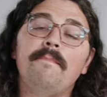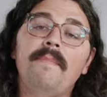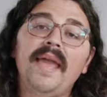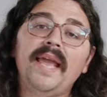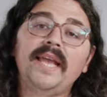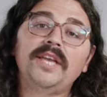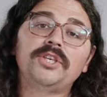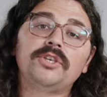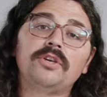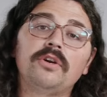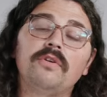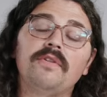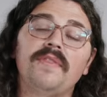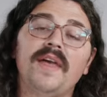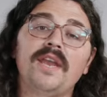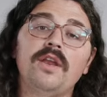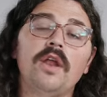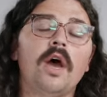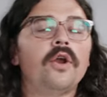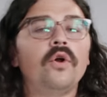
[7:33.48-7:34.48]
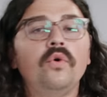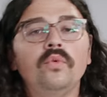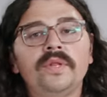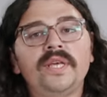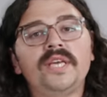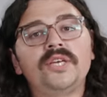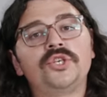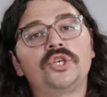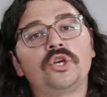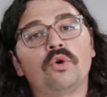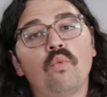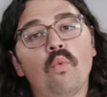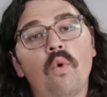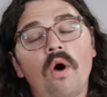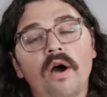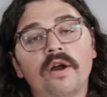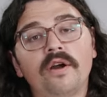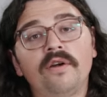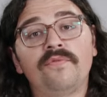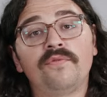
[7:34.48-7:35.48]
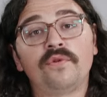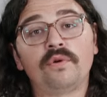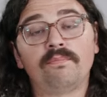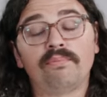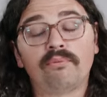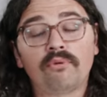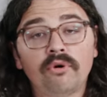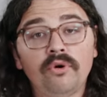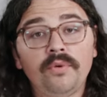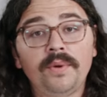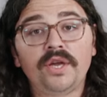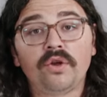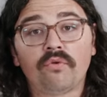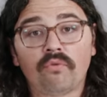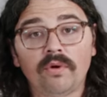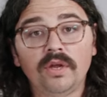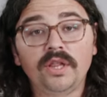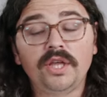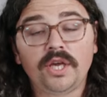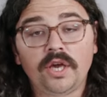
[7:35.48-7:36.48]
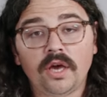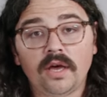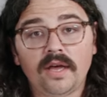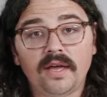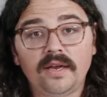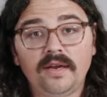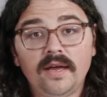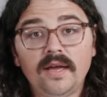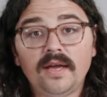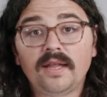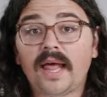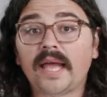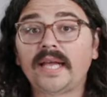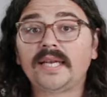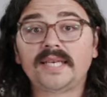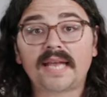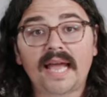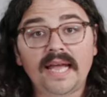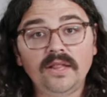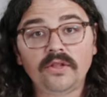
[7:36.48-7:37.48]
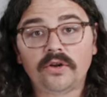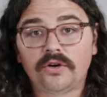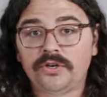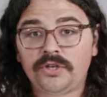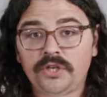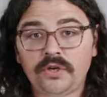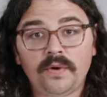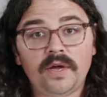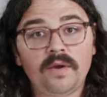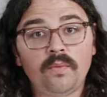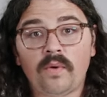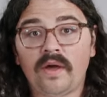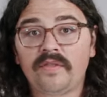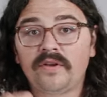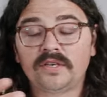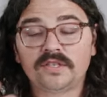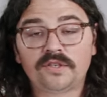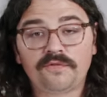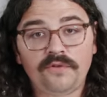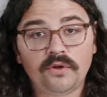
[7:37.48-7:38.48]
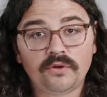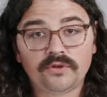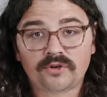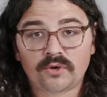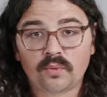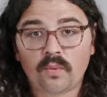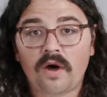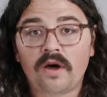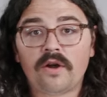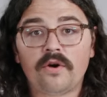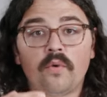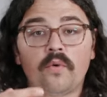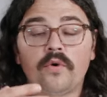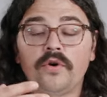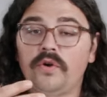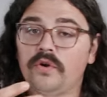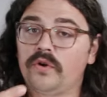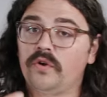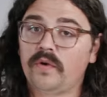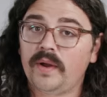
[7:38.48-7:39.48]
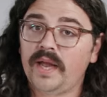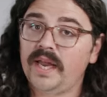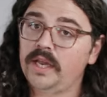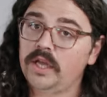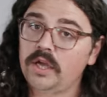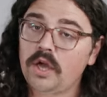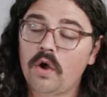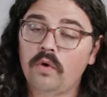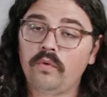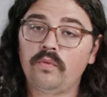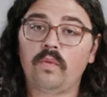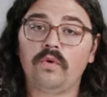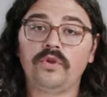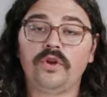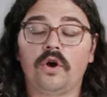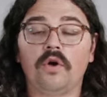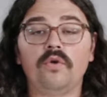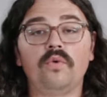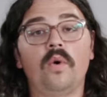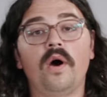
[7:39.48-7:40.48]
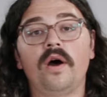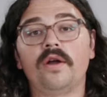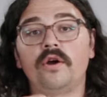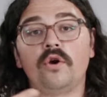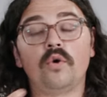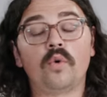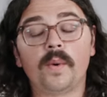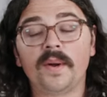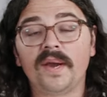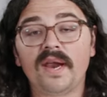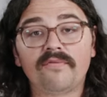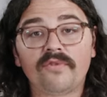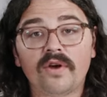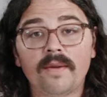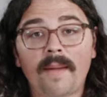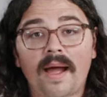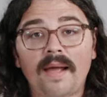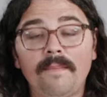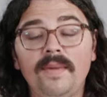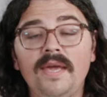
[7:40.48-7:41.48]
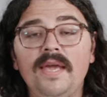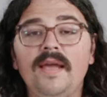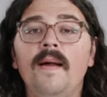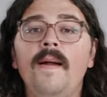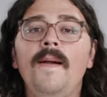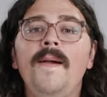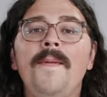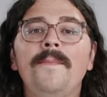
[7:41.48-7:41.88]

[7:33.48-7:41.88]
make sure that not only is your water for brewing really good, like tailored to it, whether it's filtered water or you're creating your own water or whatever it might be,